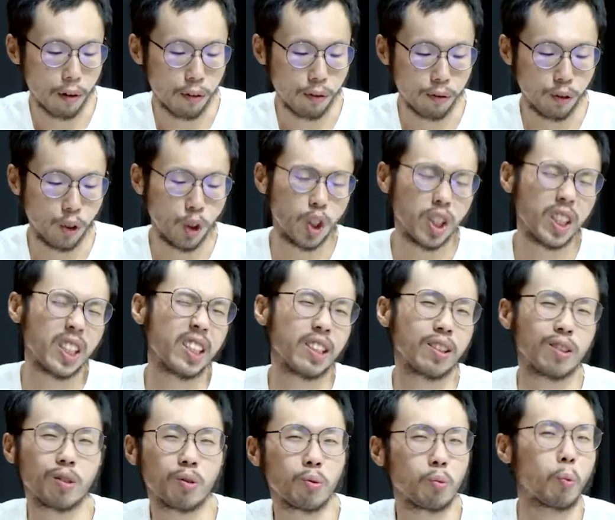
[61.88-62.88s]
of
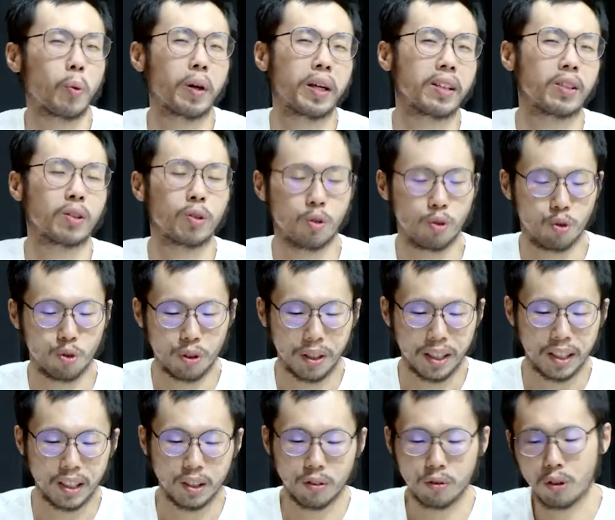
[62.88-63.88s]
genius way to
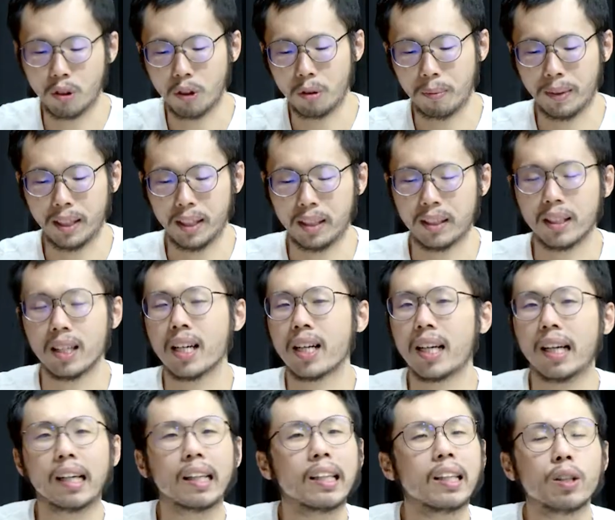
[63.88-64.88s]
transform and
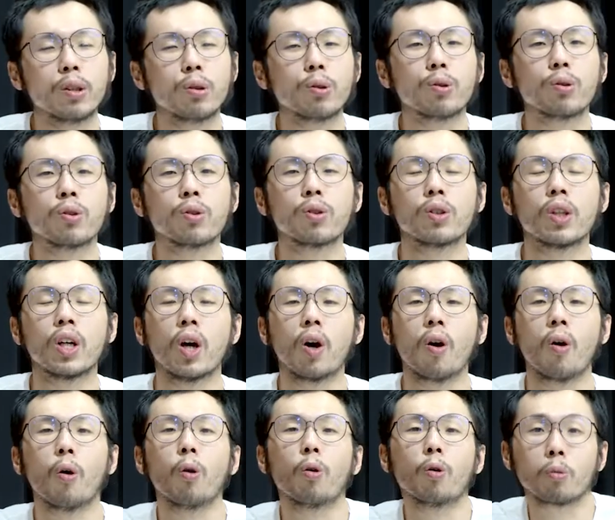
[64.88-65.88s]
reuse
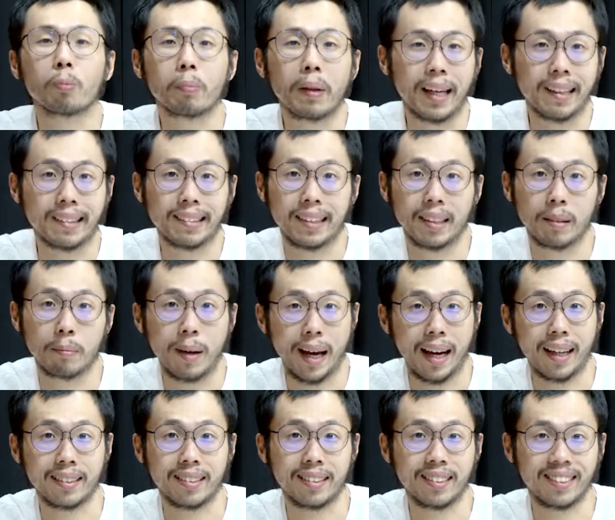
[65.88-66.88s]
old plastic
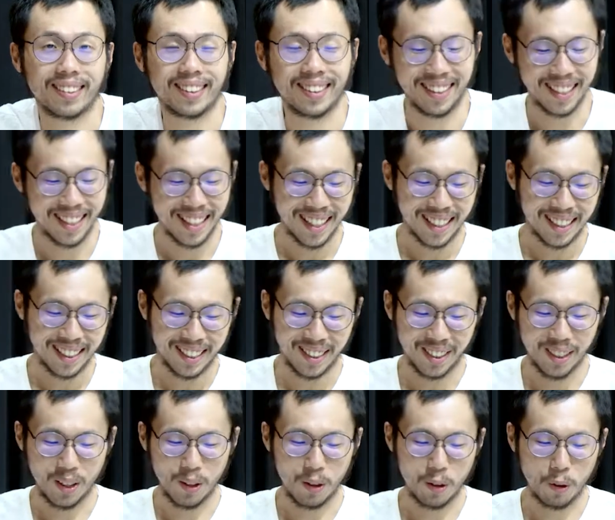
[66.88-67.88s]
bags.
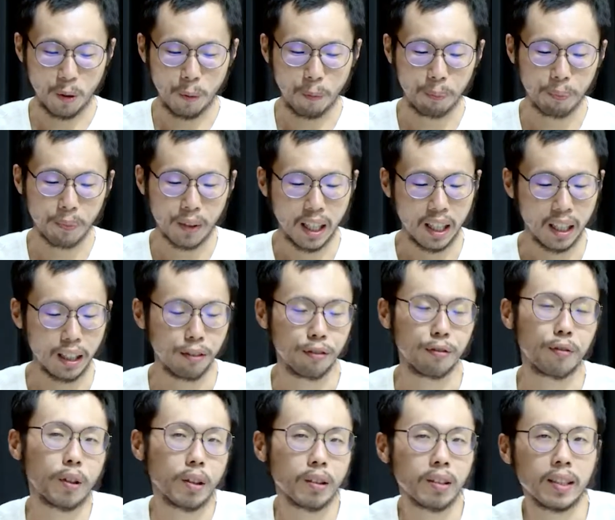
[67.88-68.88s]
So the
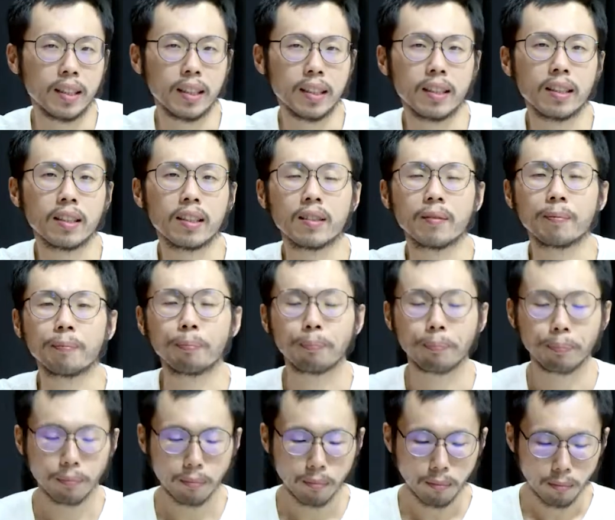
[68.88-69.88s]
first is
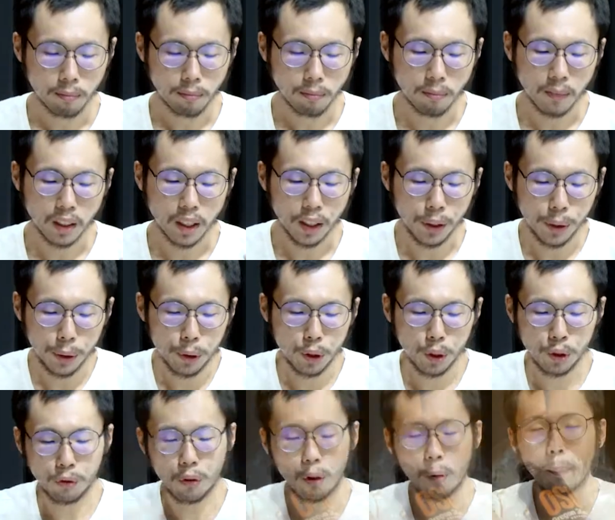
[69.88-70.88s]
use for